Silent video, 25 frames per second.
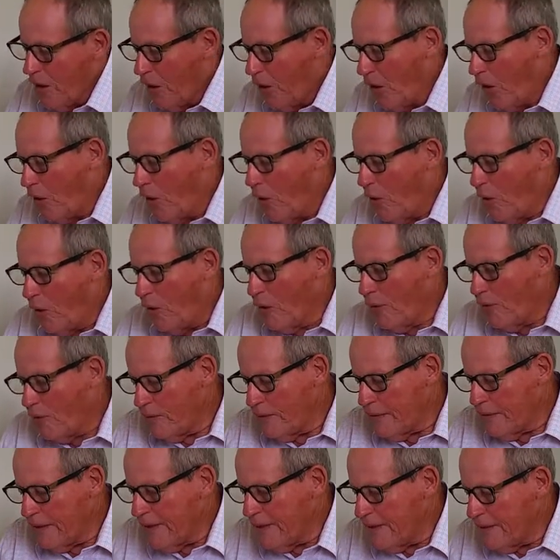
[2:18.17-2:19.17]

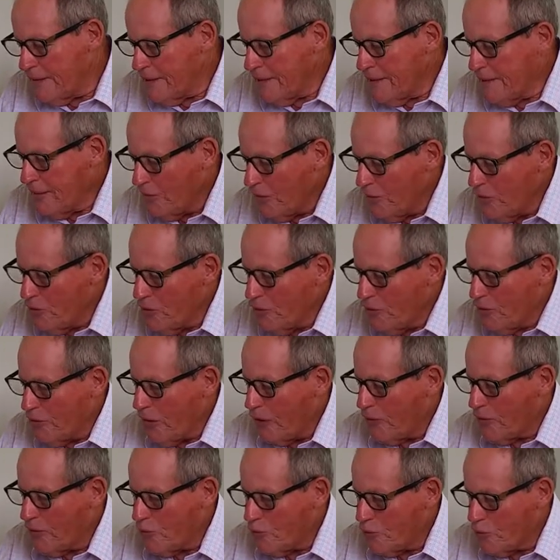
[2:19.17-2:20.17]
All in whose
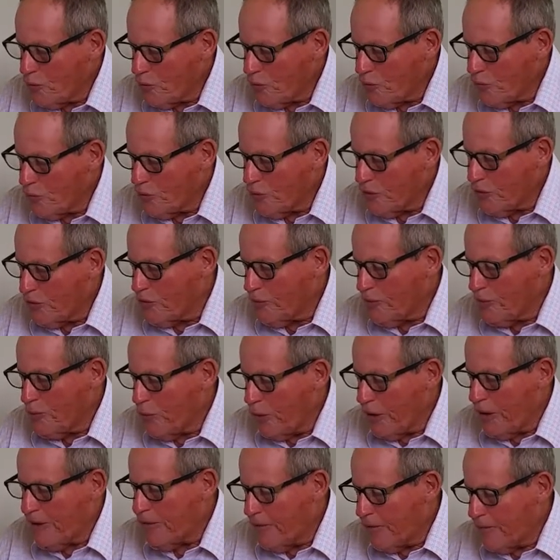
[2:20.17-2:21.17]
nostrils was the
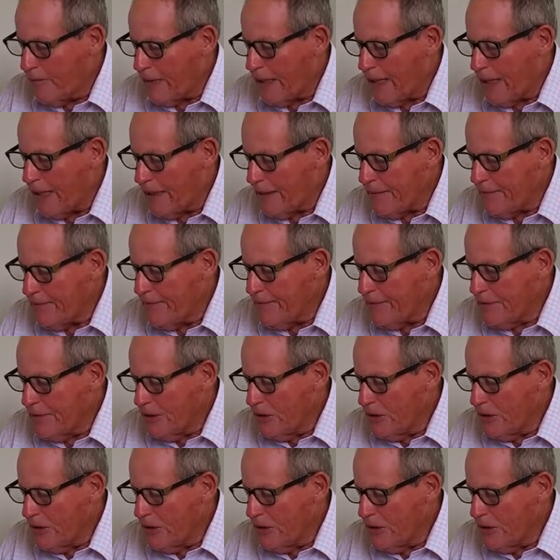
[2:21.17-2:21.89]
breath of life,